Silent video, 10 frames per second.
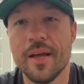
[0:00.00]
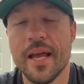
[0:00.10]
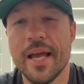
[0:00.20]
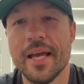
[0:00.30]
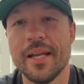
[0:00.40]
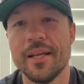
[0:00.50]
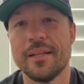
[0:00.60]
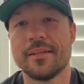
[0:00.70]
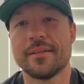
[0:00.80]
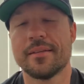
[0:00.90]
And
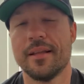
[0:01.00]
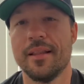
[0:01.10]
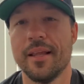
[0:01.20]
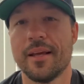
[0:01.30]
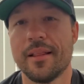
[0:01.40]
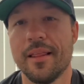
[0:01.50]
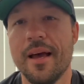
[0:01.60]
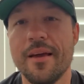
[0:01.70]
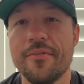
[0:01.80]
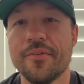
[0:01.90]
it's like,
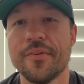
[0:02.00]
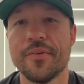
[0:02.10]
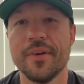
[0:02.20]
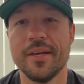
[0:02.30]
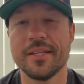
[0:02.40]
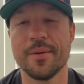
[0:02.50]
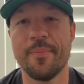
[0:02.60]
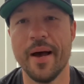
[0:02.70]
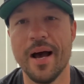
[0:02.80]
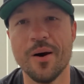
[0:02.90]
life is
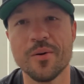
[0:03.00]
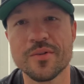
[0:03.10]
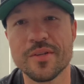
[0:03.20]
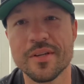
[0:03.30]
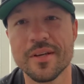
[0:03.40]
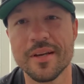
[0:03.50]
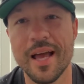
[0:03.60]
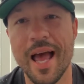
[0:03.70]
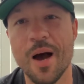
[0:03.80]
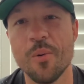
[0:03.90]
about
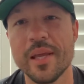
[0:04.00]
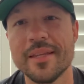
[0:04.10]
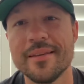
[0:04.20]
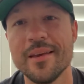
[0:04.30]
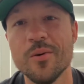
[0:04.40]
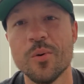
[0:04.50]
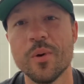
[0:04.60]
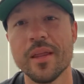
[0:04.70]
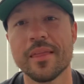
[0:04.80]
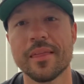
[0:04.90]
how we deal
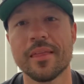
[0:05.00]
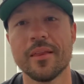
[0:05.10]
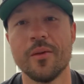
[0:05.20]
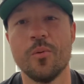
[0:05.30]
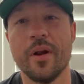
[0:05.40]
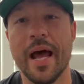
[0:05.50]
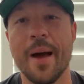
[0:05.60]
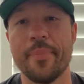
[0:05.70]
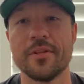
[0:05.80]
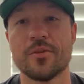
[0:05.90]
with what
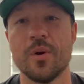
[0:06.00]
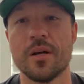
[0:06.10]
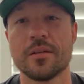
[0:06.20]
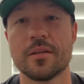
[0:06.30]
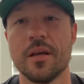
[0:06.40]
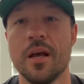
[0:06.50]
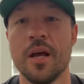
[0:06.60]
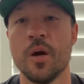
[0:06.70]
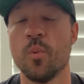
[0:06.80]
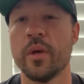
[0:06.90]
happens to us.
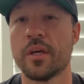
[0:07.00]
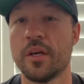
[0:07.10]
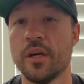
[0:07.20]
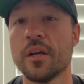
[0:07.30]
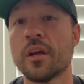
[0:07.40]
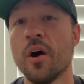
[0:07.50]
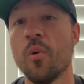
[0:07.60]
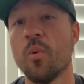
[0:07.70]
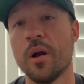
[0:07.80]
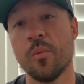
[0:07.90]
We could go
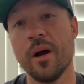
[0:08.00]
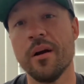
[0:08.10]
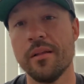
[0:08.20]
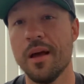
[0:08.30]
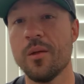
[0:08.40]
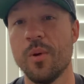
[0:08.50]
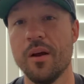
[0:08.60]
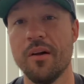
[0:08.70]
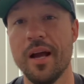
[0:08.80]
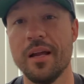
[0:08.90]
one way or the other way,
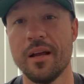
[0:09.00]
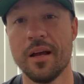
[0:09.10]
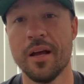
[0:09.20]
right?